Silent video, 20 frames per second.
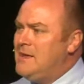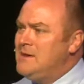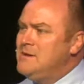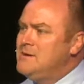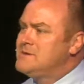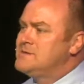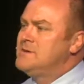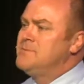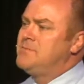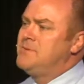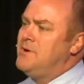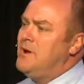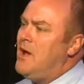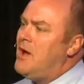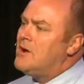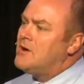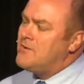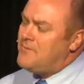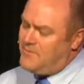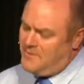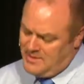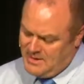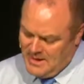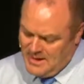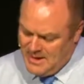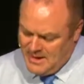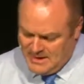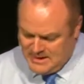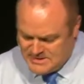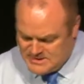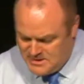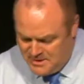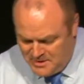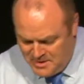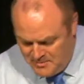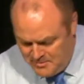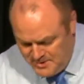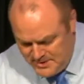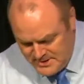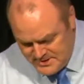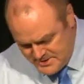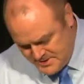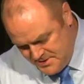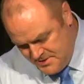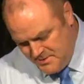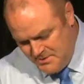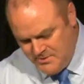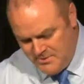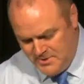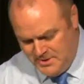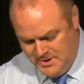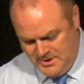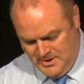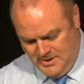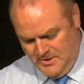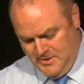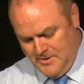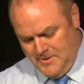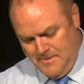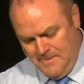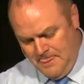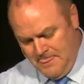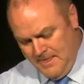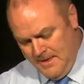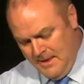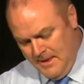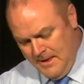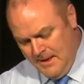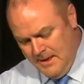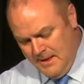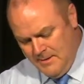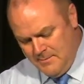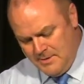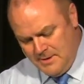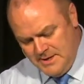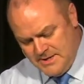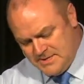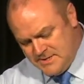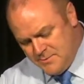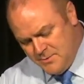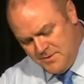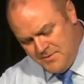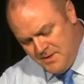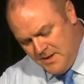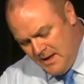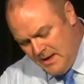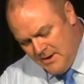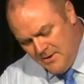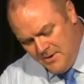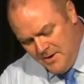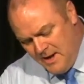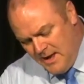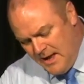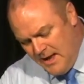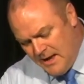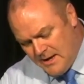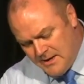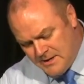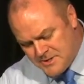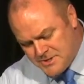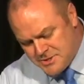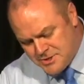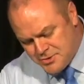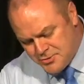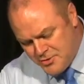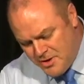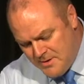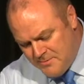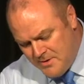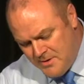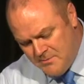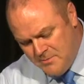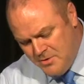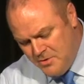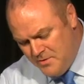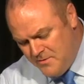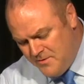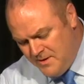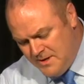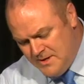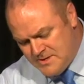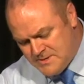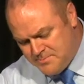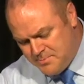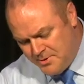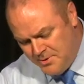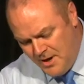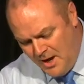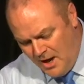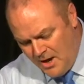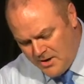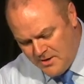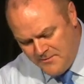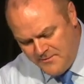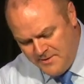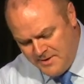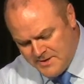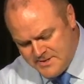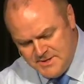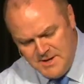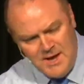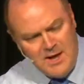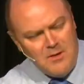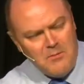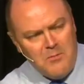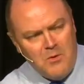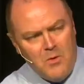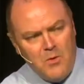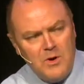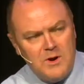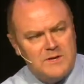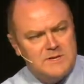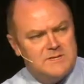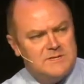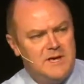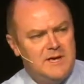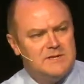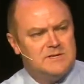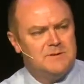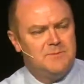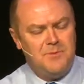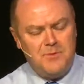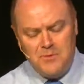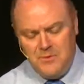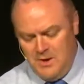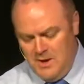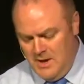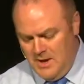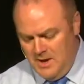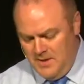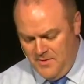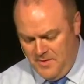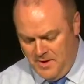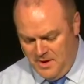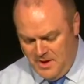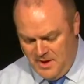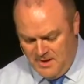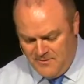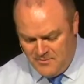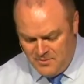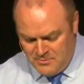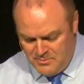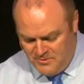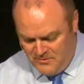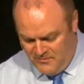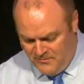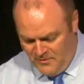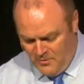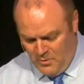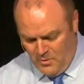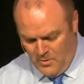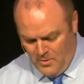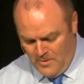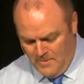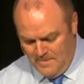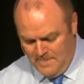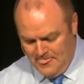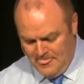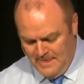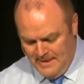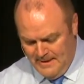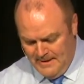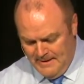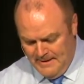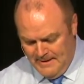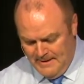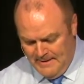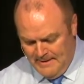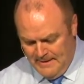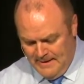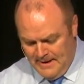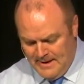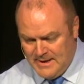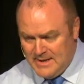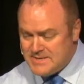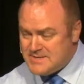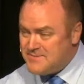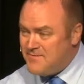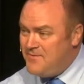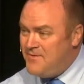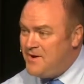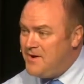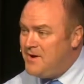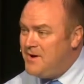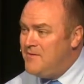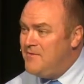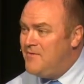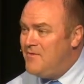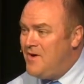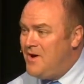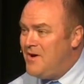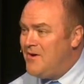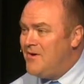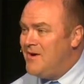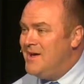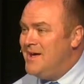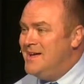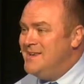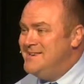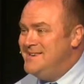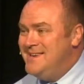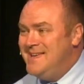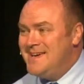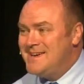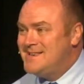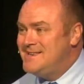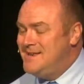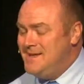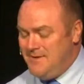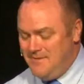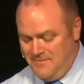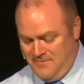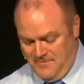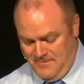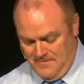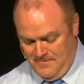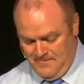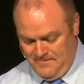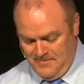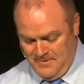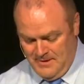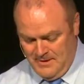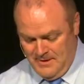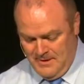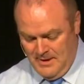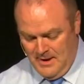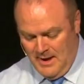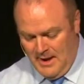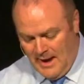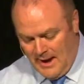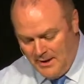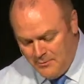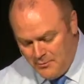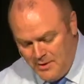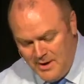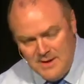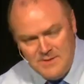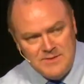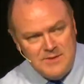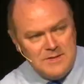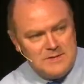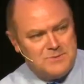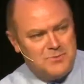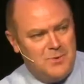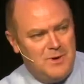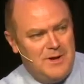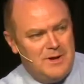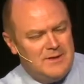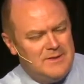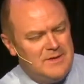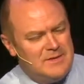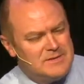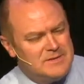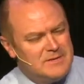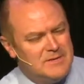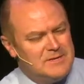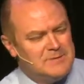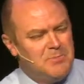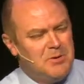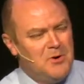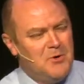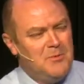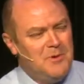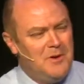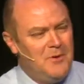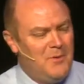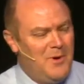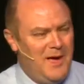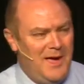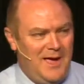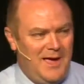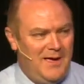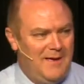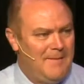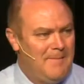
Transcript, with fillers: that looks at pornography is going to be a serial killer. But listen, with the internet and streaming movies, pornography is now more accessible than ever before. And it's very, very addictive. I read this week, this, this blew me away.